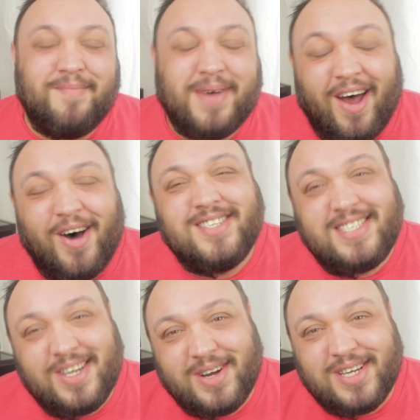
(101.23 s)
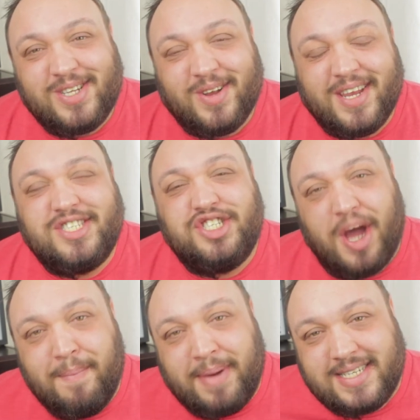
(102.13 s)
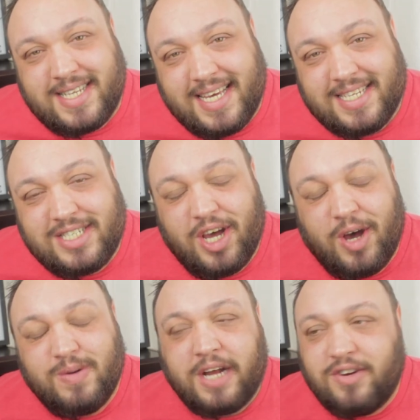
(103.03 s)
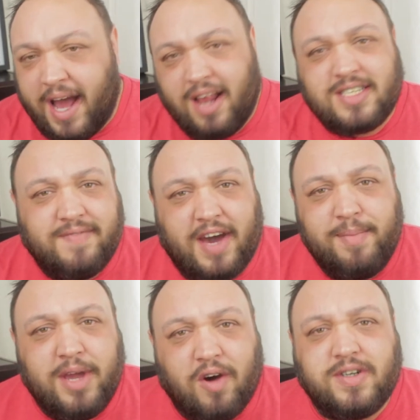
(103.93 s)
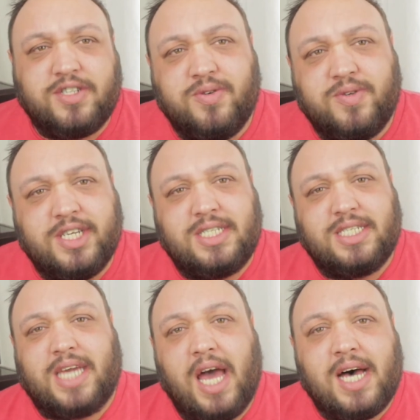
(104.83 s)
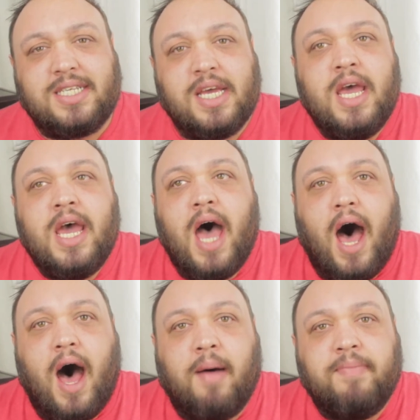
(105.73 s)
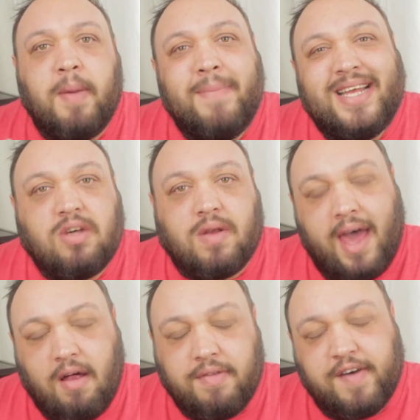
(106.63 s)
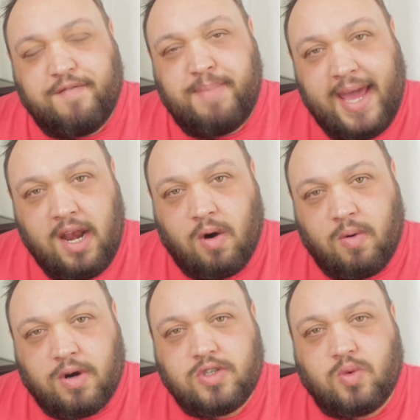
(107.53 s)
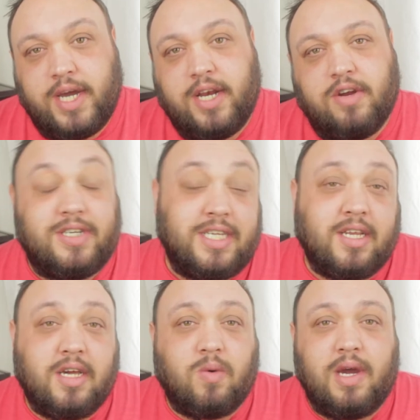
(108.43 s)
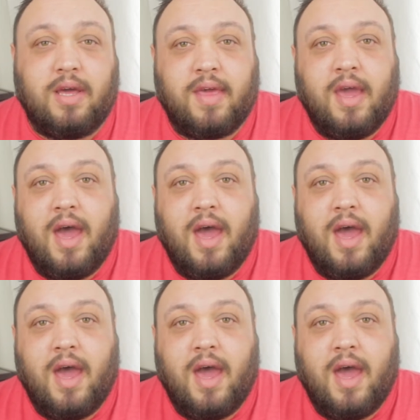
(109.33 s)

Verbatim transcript: But on a serious note, let's jump into this. So Dr. Alex invited me over to discuss the mental health of pet owners when you're dealing with